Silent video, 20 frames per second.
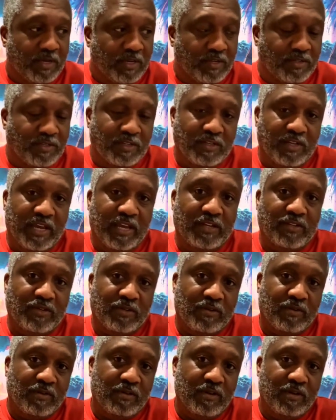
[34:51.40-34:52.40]
But here's the
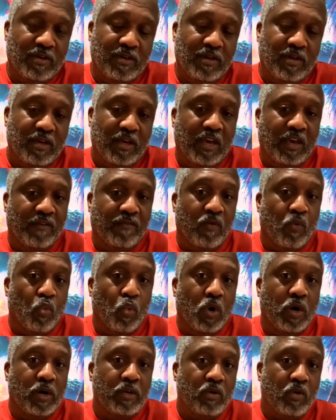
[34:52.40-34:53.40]
danger.
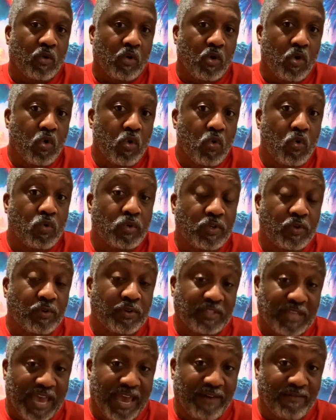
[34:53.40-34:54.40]
if what or who
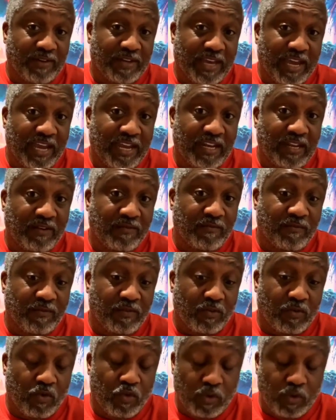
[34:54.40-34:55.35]
you is advocating,